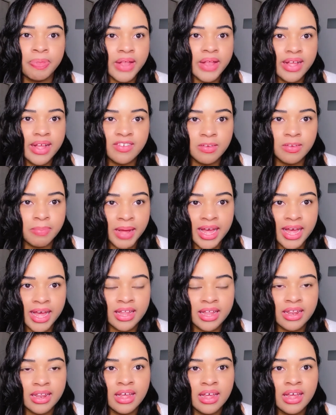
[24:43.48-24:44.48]
In
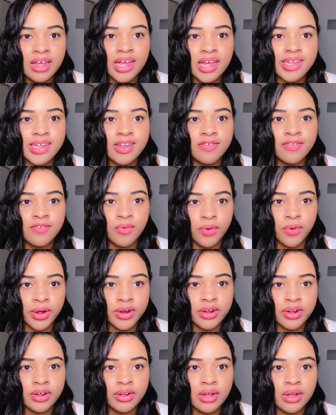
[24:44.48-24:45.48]
Japan, as a
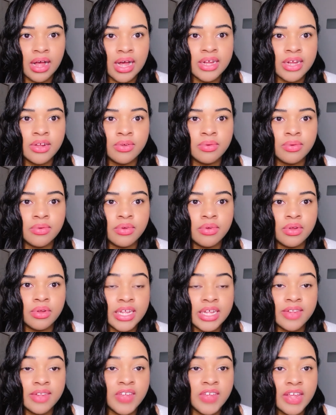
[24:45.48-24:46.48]
foreigner,
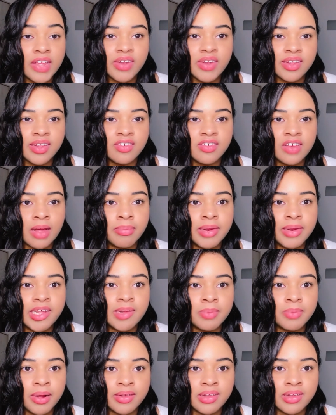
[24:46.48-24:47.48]
even as a
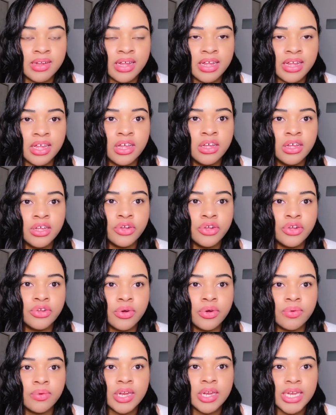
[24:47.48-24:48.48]
Japanese person, like, you
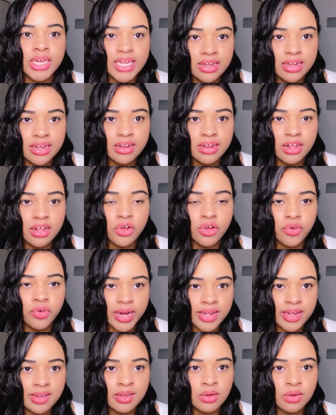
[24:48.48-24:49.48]
don't need a
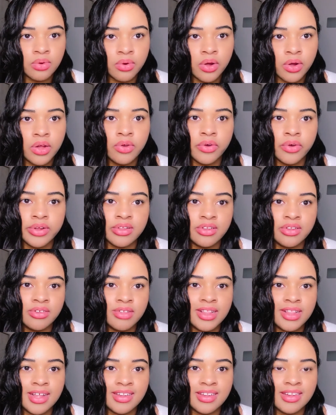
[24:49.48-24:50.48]
credit score in order to
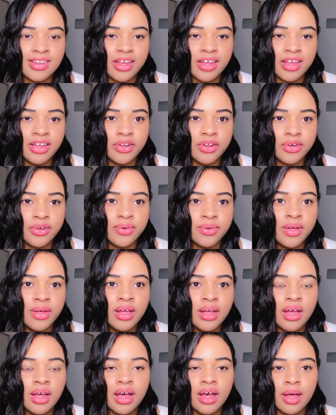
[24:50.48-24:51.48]
do things like,
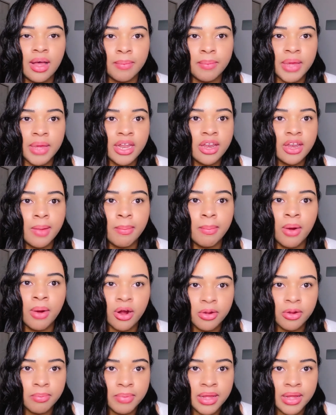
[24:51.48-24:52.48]
get an
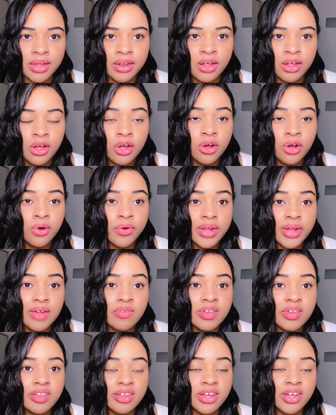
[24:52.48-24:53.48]
apartment or
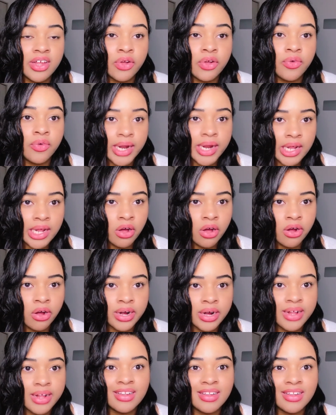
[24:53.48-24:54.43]
even to get a credit card.